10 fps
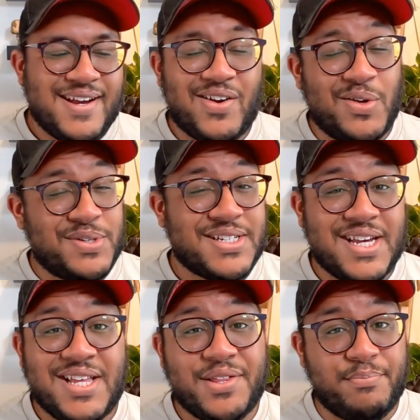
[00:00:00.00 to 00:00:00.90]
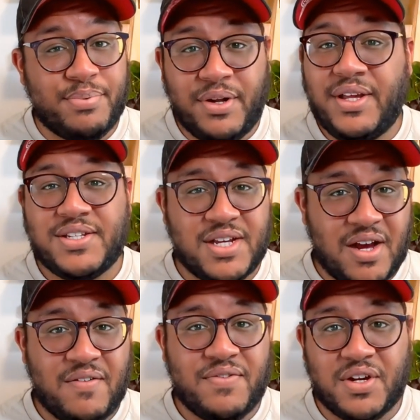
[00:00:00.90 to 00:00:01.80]
I will say the brilliance
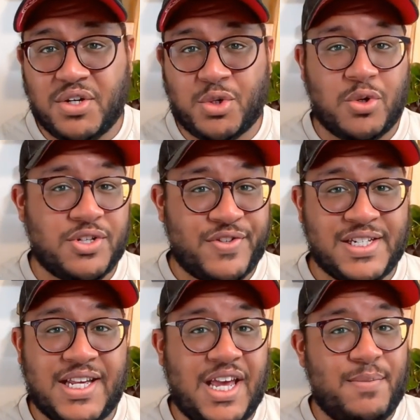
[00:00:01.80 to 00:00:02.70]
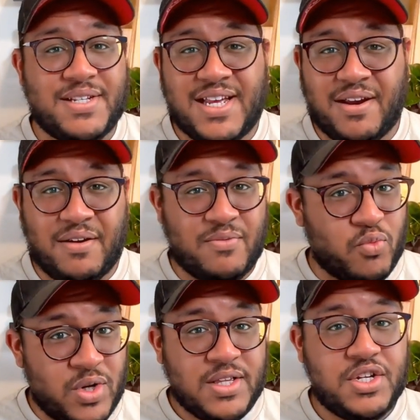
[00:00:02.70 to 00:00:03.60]
of the controls of this game is that it
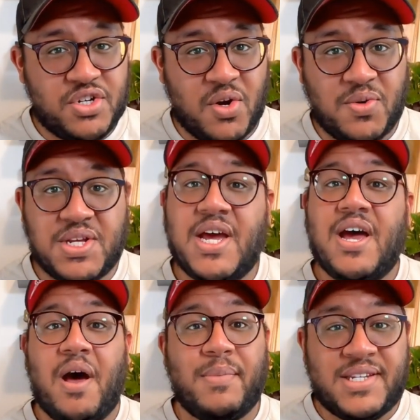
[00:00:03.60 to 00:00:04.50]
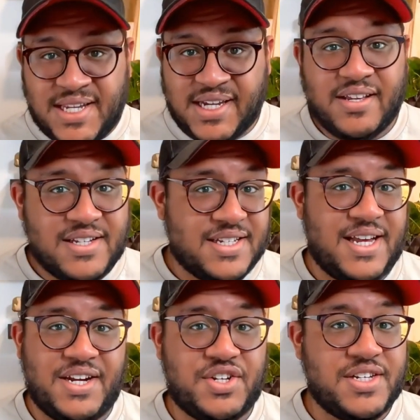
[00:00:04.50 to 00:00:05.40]
really shows a meticulous
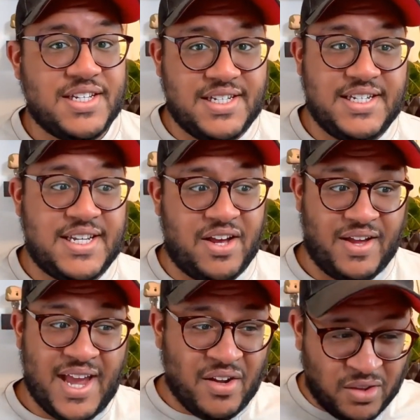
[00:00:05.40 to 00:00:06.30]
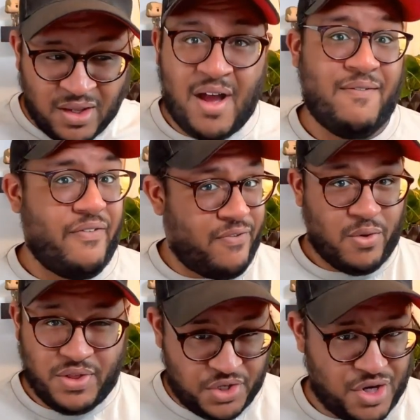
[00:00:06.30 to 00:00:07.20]
attention to detail and a love for
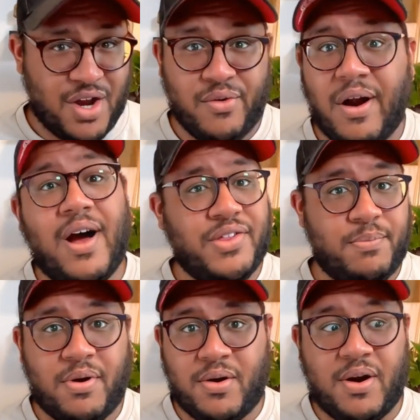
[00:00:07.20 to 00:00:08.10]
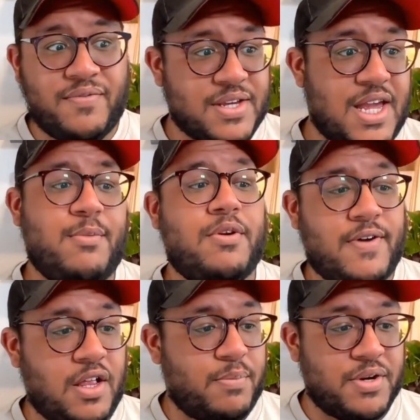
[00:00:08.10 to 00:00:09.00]
the genre on the part of the game
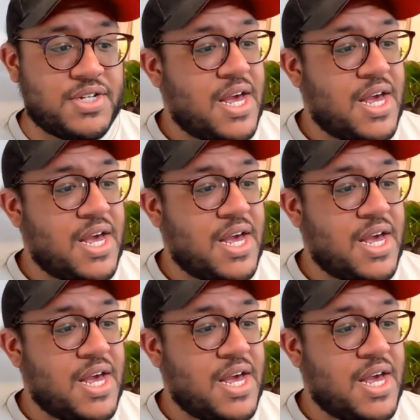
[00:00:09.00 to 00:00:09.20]
developers.